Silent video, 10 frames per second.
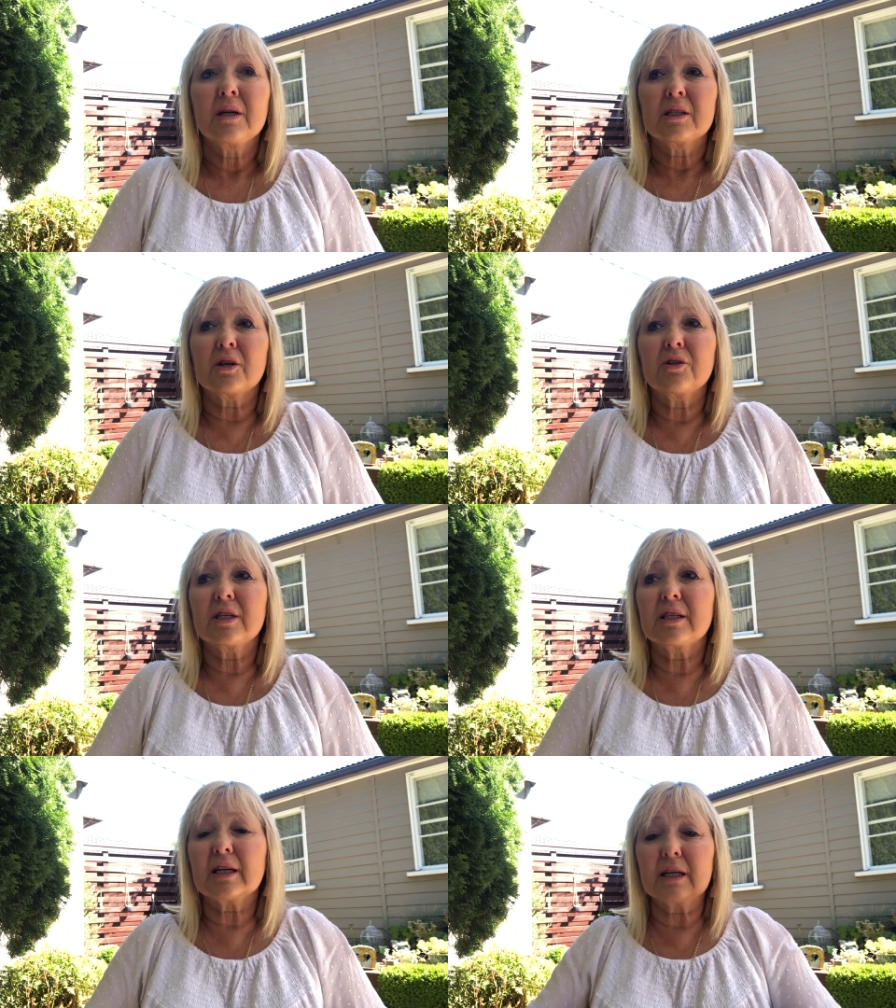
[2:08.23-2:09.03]
So
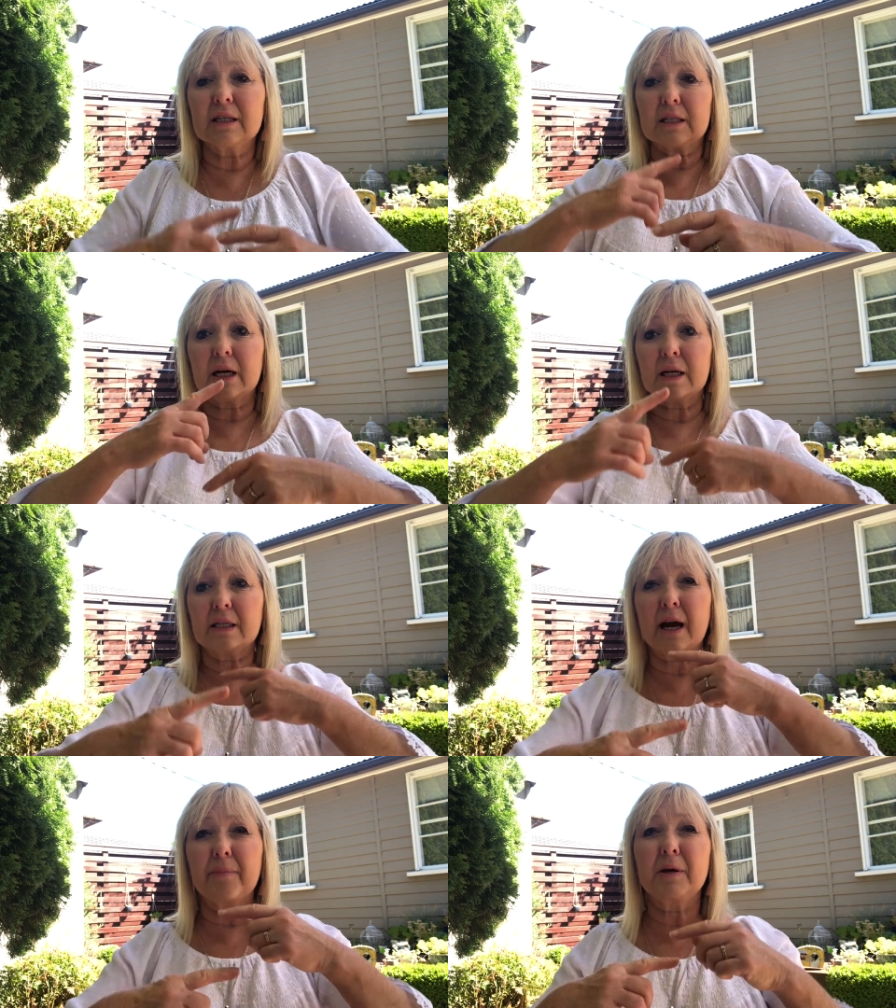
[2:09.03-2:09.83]
this is going to start to
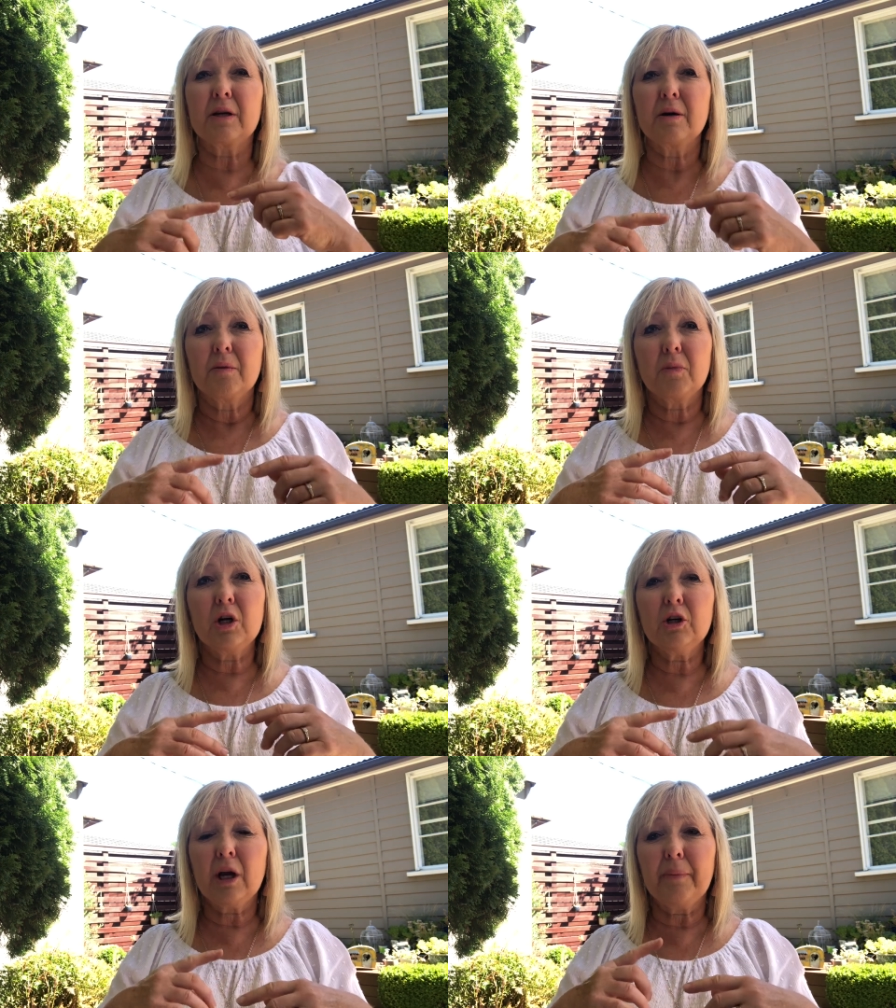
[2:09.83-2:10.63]
happen.
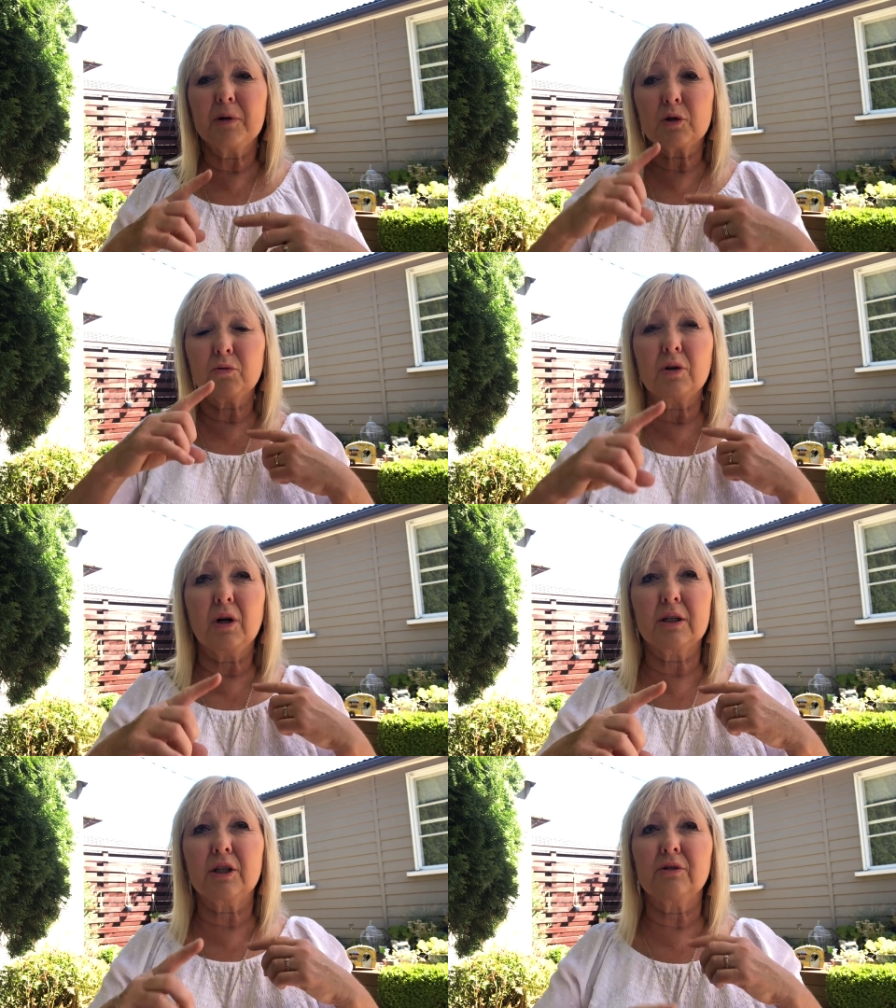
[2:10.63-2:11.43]
Might not happen till,
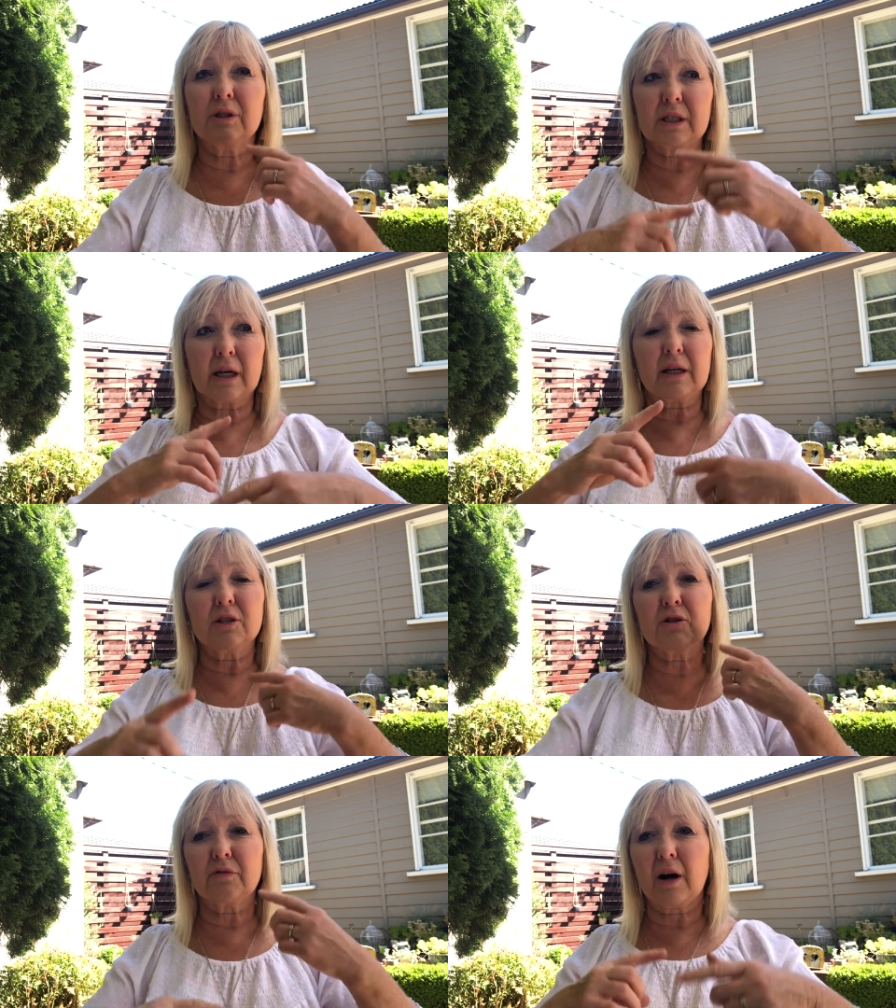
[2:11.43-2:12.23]
until the second
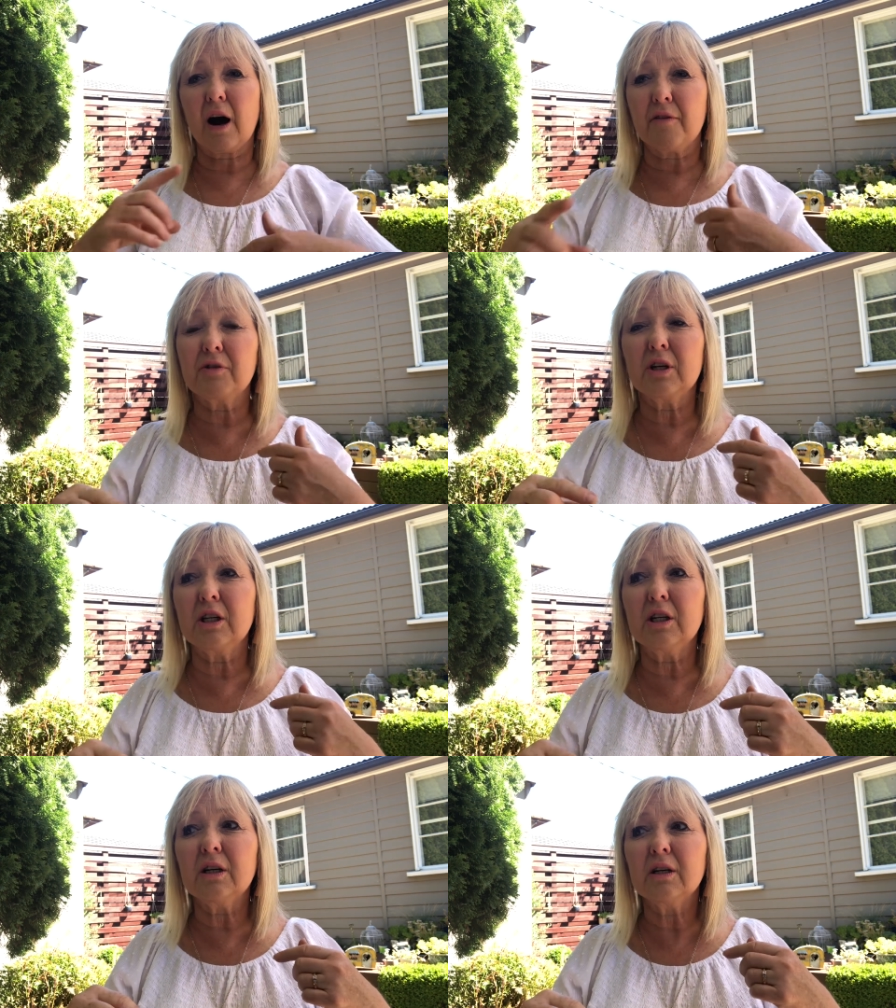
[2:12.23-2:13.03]
sort of half of the
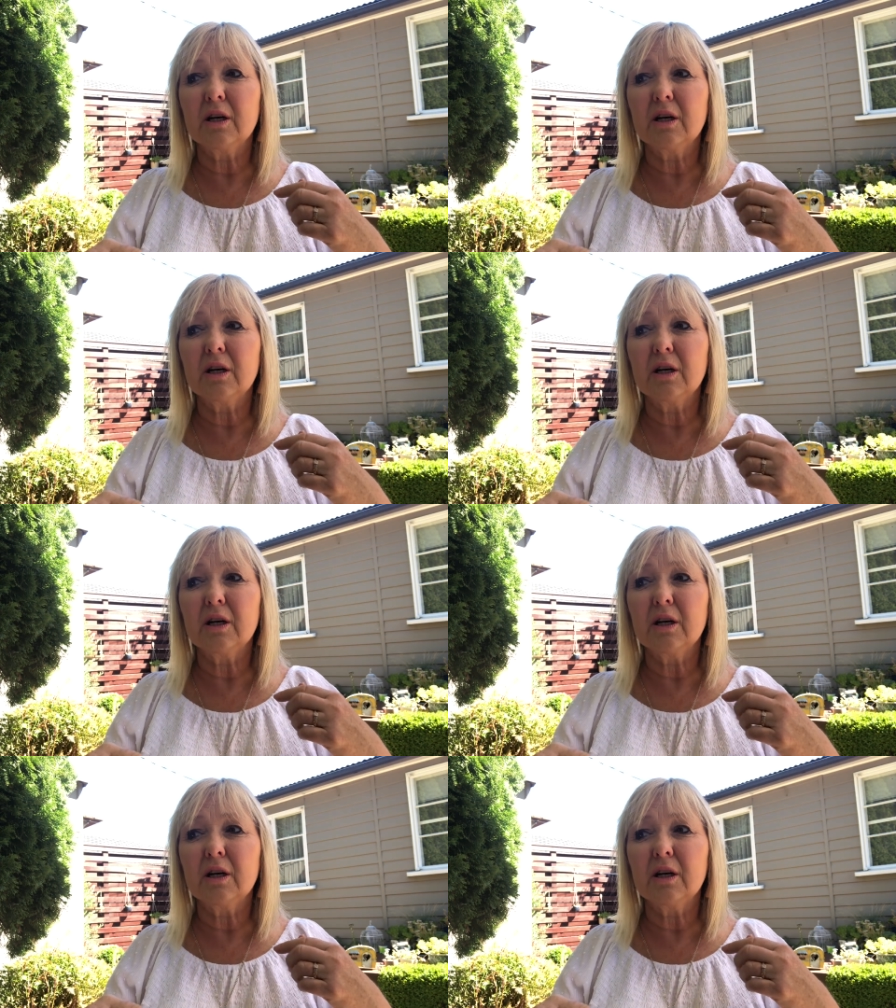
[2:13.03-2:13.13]
year,